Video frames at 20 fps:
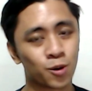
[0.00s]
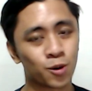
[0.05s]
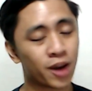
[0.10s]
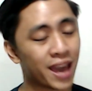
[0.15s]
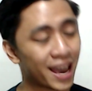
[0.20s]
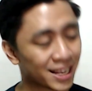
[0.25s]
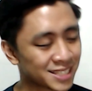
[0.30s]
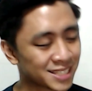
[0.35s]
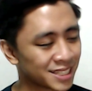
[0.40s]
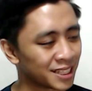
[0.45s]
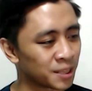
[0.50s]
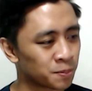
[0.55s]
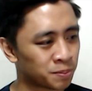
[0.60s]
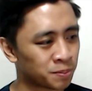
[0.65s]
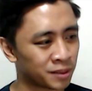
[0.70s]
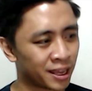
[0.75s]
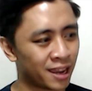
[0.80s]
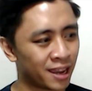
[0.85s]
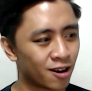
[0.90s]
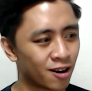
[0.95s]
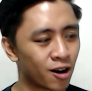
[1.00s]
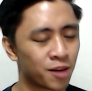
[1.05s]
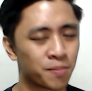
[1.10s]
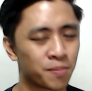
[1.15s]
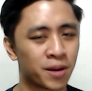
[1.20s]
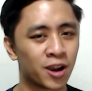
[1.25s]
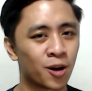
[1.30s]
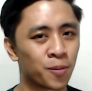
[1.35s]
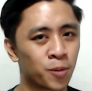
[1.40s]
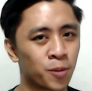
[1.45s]
Excellent play on
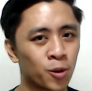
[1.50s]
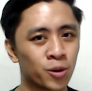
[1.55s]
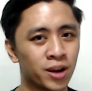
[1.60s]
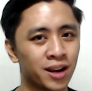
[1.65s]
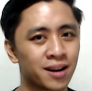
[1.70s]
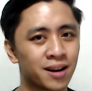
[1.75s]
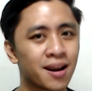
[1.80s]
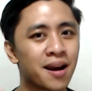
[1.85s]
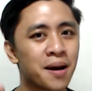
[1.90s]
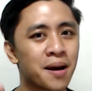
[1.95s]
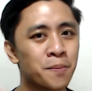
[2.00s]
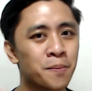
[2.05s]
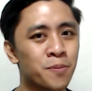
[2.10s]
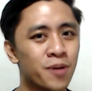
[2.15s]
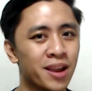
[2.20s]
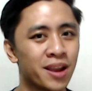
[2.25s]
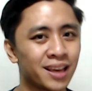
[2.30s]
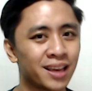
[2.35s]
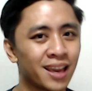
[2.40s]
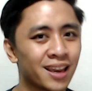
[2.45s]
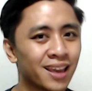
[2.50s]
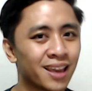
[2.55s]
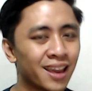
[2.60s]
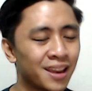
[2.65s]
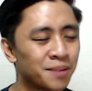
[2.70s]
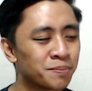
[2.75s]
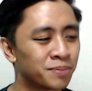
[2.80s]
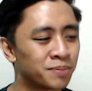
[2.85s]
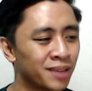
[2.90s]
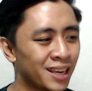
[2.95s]
my opponent, bringing
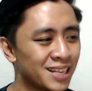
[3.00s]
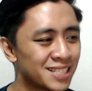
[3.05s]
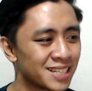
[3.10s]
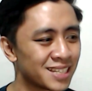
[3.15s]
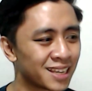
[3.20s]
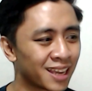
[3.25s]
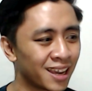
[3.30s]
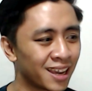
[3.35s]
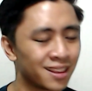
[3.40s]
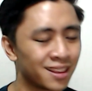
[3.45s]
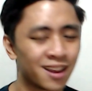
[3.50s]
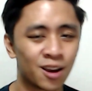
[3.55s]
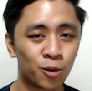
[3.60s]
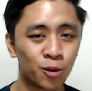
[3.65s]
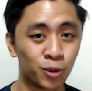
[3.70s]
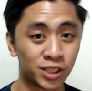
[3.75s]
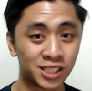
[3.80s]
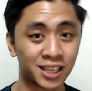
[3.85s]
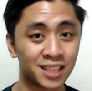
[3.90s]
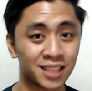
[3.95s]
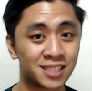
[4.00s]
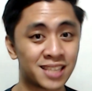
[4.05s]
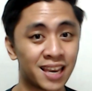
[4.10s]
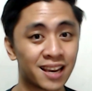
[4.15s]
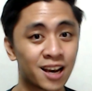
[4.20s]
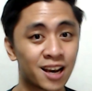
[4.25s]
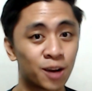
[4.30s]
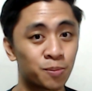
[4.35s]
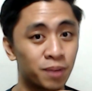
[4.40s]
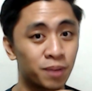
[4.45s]
in Blaziken, which can
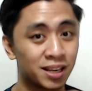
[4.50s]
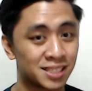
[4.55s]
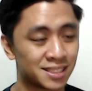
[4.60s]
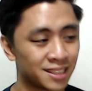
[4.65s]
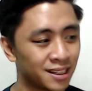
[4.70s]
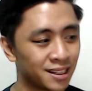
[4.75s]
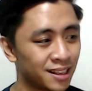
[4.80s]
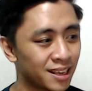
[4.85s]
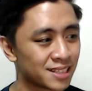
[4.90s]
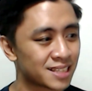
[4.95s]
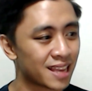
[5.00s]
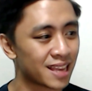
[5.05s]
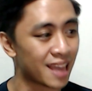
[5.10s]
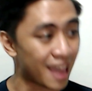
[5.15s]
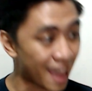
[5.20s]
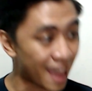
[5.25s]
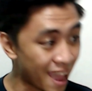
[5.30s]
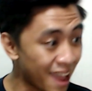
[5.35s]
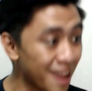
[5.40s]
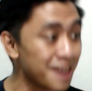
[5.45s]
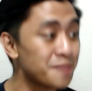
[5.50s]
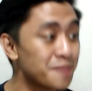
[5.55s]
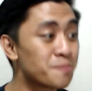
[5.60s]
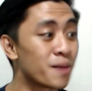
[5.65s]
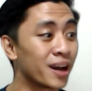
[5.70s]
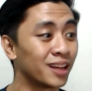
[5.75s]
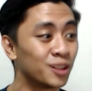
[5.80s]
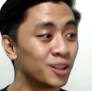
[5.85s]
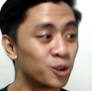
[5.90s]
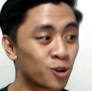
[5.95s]
take out my Steelix and
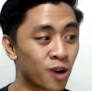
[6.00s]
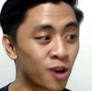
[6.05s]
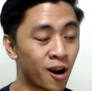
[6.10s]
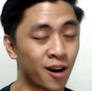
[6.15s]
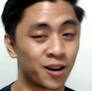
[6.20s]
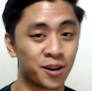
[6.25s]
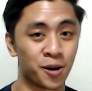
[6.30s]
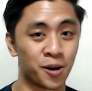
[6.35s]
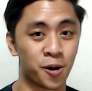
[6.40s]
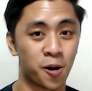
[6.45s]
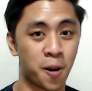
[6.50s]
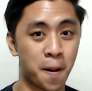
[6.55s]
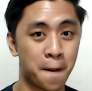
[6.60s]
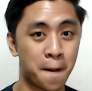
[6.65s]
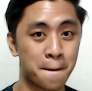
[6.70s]
my Lucario.